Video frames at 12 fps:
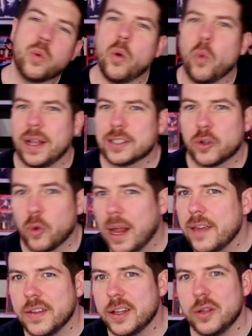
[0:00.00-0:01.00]
what Wes
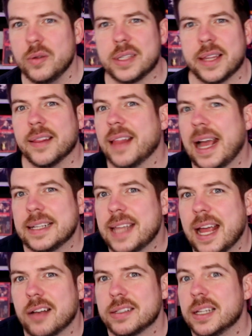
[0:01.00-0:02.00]
Craven used in The Last
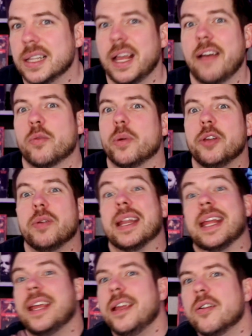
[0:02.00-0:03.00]
House on the Left, when you could
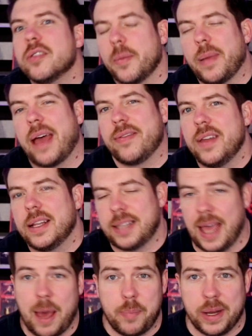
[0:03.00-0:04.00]
hear the bad things
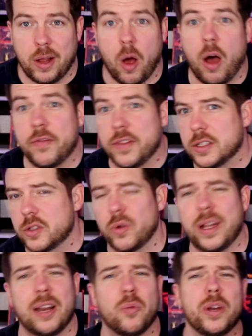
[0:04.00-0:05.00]
happening off the
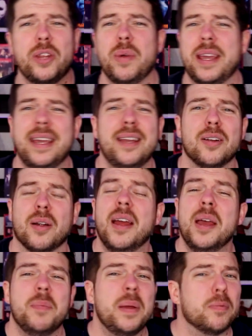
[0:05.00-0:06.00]
screen. And when you hear
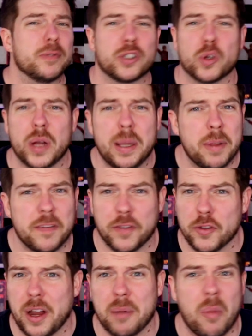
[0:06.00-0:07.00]
people screaming
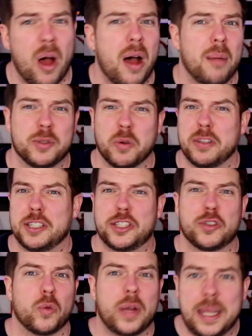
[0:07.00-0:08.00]
for their moms, or the
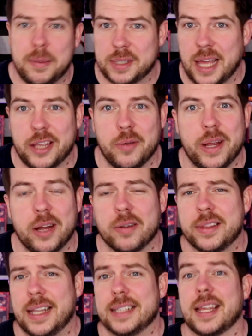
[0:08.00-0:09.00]
screams that you hear
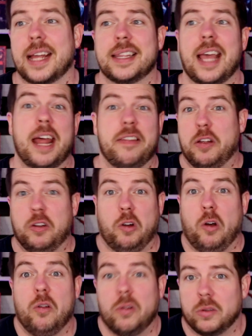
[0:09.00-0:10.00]
and things like that, and the
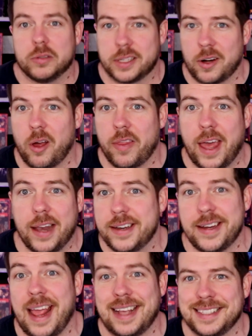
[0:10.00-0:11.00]
gurgles and all that
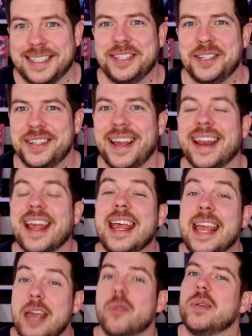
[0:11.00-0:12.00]
nasty shit,
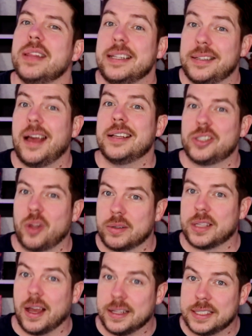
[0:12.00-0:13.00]
it really does start
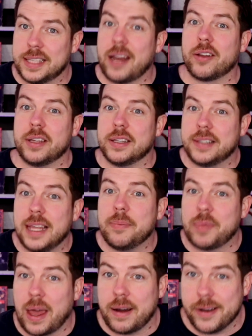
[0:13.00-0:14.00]
to unsettle you
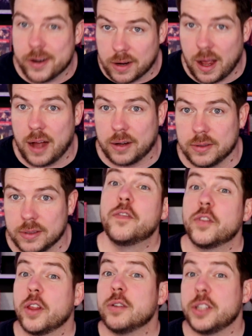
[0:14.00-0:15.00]
deep down in your cockles. And
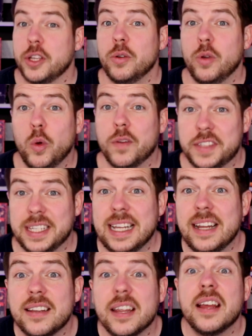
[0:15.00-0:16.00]
for those of you who have
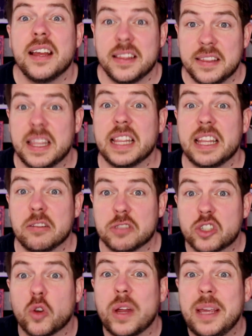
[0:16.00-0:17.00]
seen it, the little
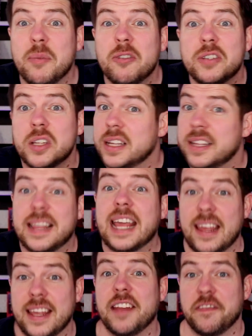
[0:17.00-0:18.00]
screamers, they
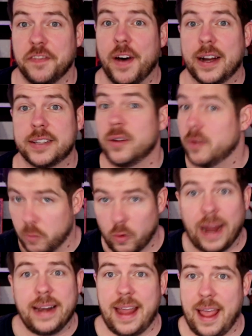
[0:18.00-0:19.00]
can get fucked
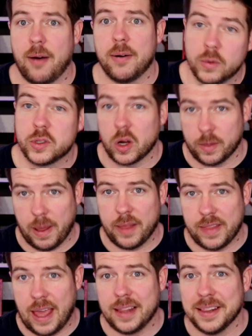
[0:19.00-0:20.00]
right now. We'll talk
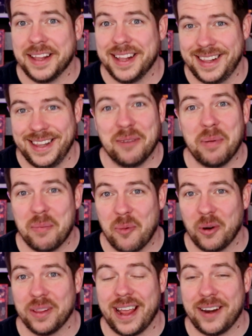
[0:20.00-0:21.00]
about that a little bit
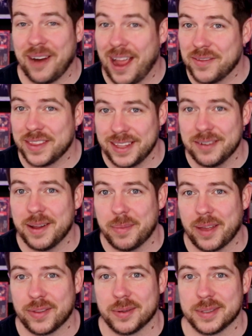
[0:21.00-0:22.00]
more later. I have a theory
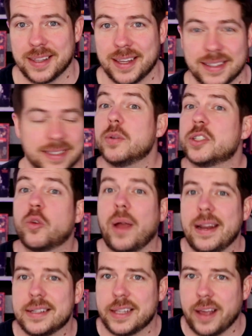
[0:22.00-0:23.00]
about those things. So as
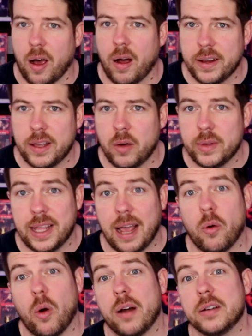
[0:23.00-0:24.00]
great as the audio in the
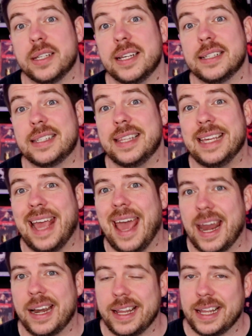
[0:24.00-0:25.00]
Outwaters is, the
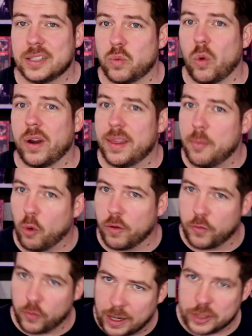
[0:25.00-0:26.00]
editing is one of the more
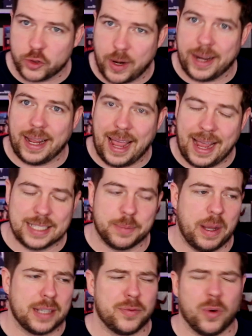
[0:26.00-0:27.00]
frustrating
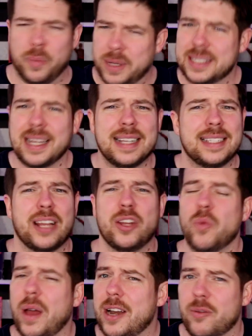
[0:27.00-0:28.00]
aspects for it. Because like I said,
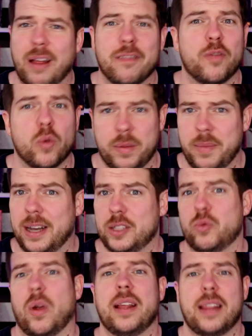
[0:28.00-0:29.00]
you waited around 40
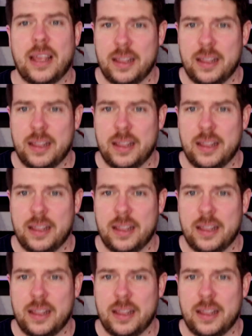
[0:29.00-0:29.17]
minutes, right?